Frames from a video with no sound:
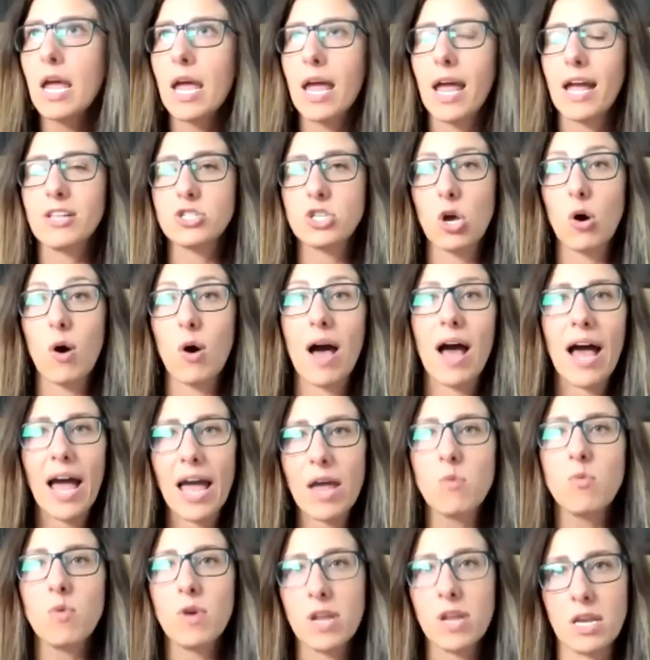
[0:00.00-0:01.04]
And so
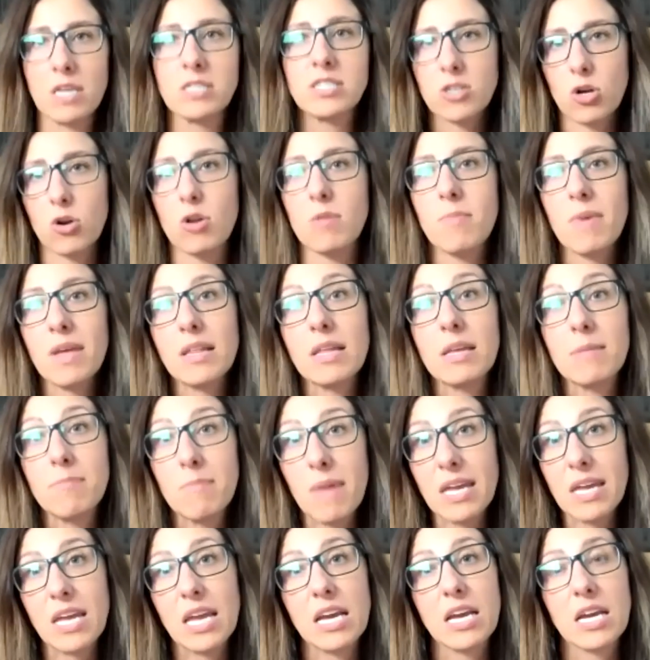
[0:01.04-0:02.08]
I went and started
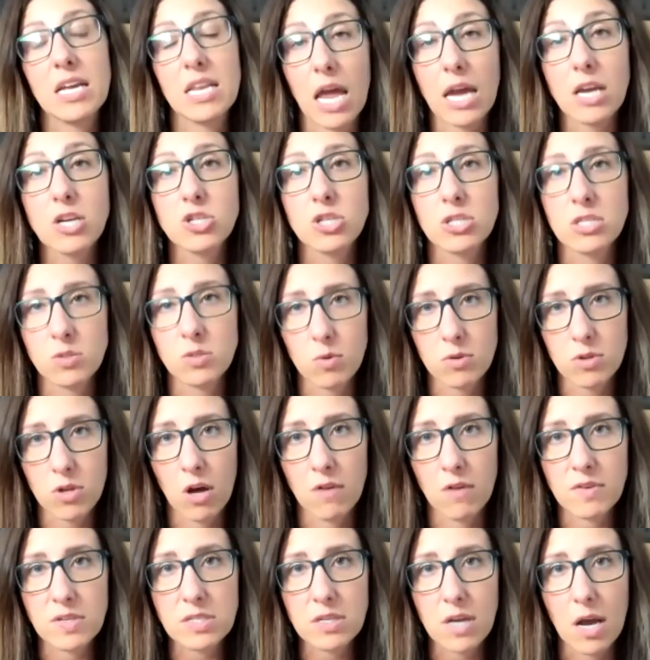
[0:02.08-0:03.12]
making connections with
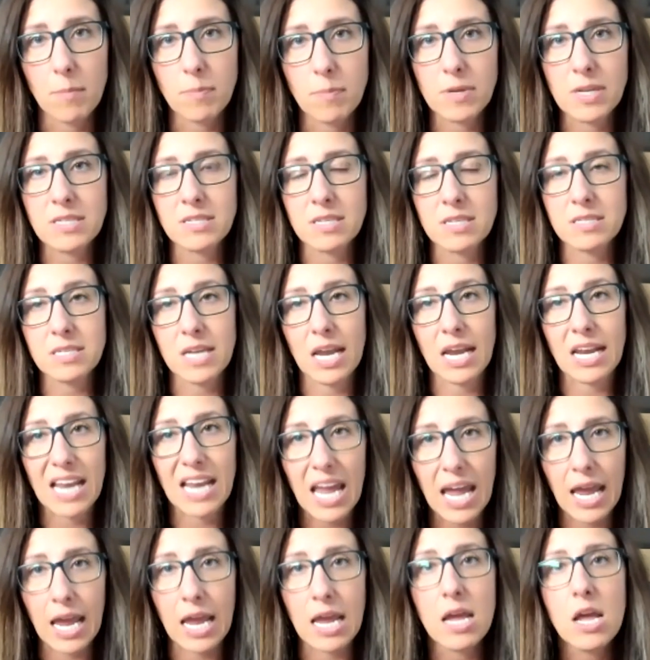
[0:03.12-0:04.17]
all these companies and saying,
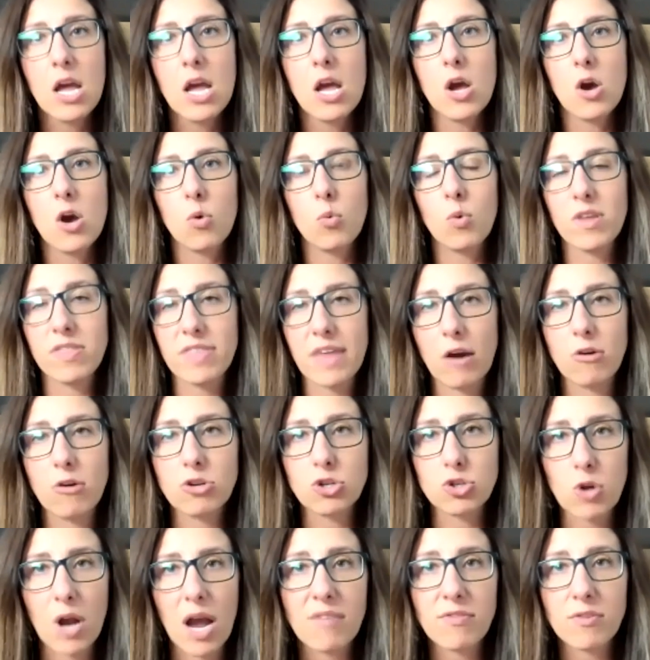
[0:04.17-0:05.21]
hey, without
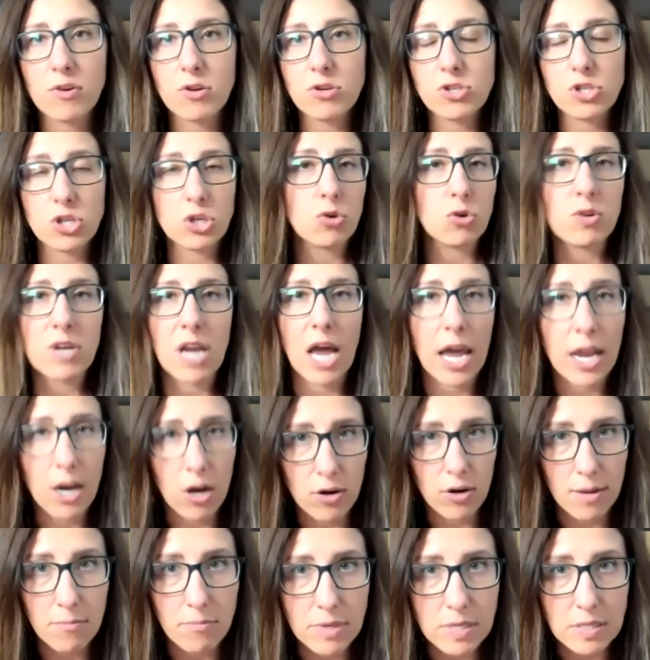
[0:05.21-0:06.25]
drivers, you and I
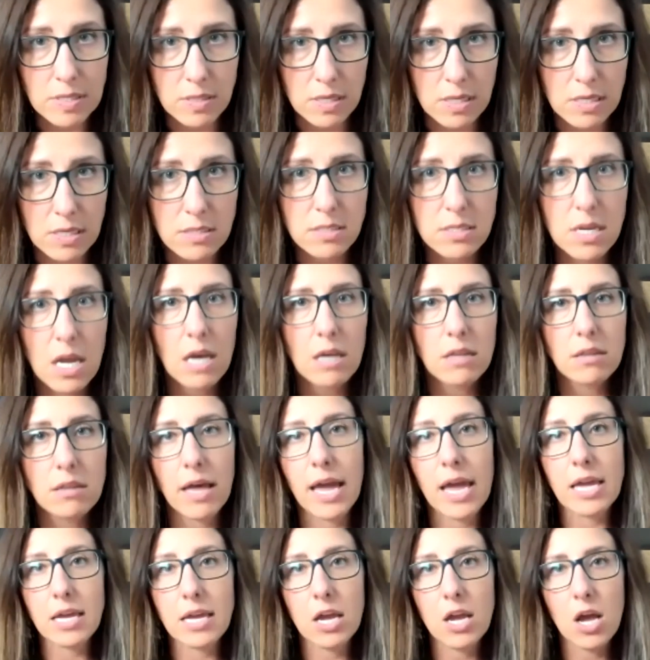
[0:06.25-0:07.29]
aren't in business.
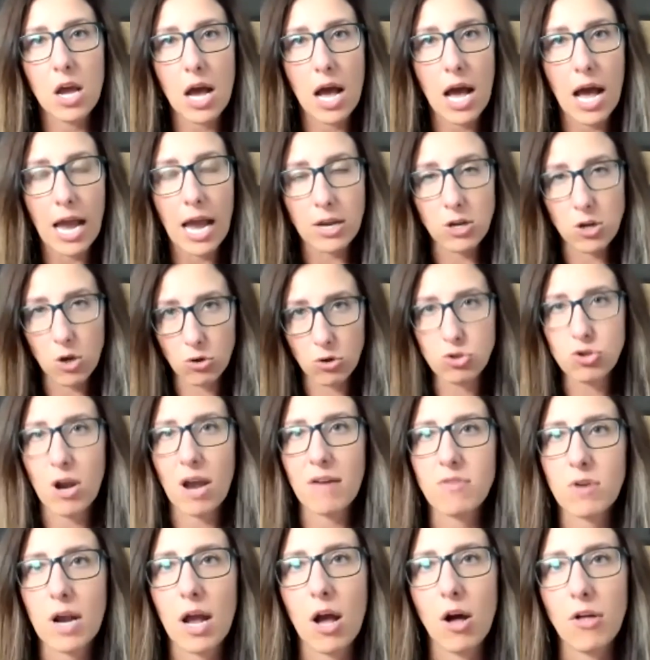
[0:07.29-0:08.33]
Like, I know
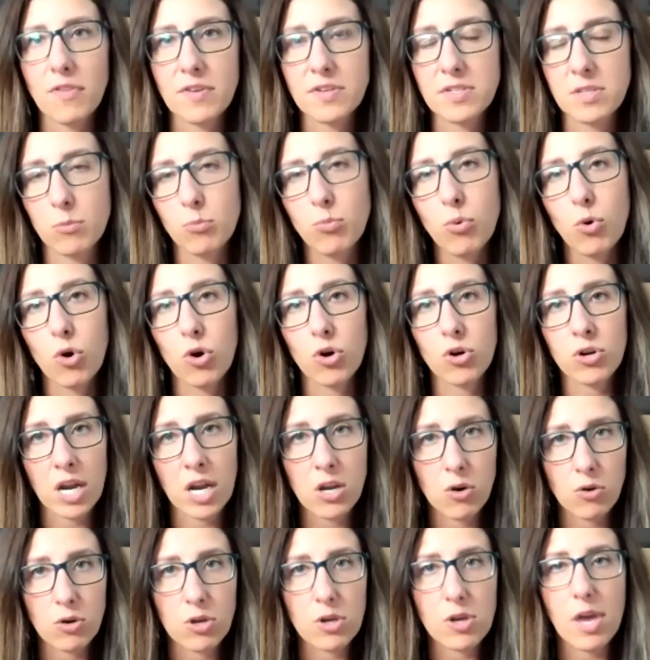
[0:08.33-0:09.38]
driver health is important. I
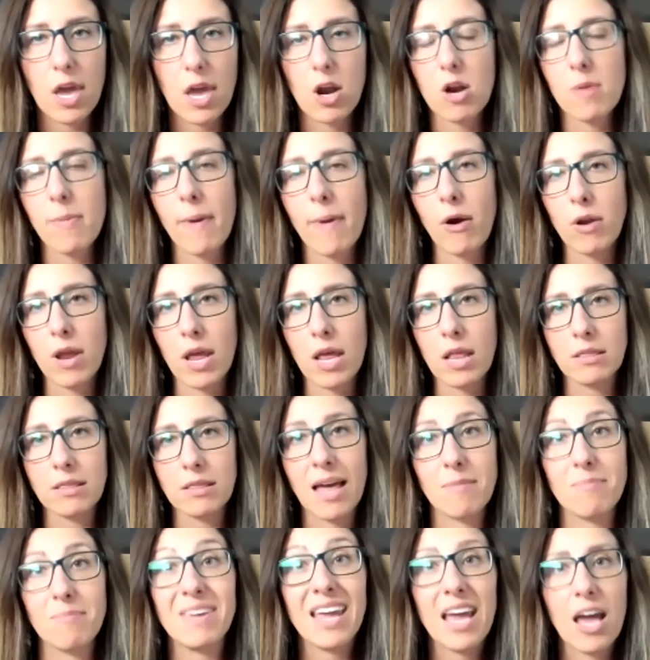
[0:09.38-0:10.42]
know you care about it.
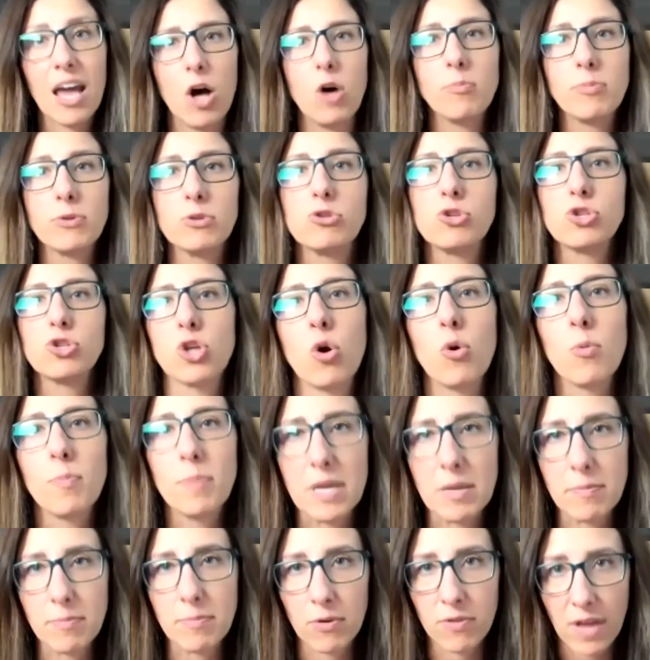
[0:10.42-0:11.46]
Let me help you show
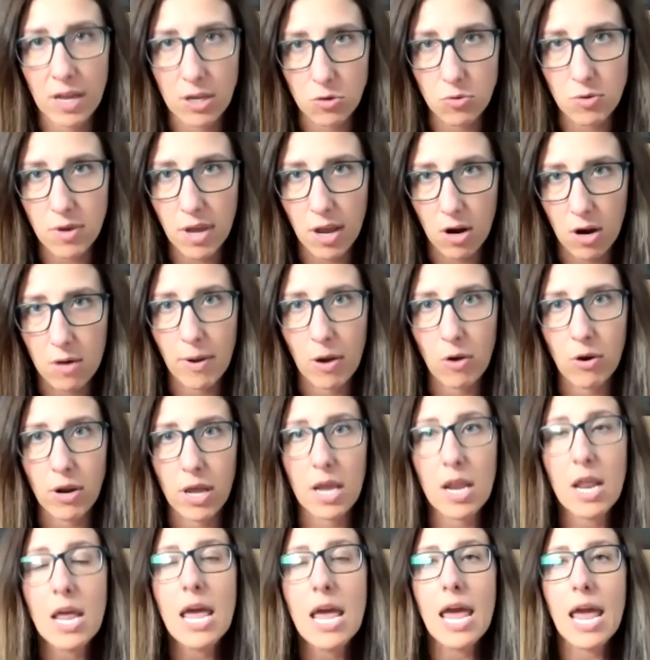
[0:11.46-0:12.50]
people that you care about
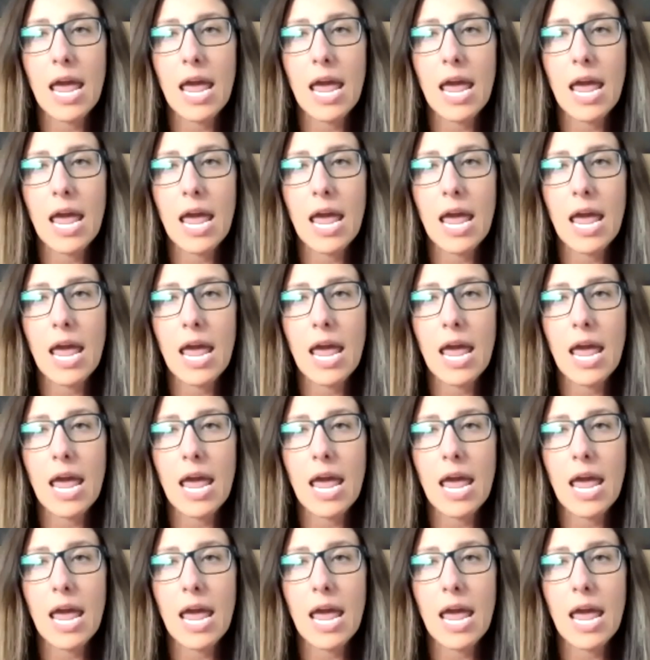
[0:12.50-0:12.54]
it.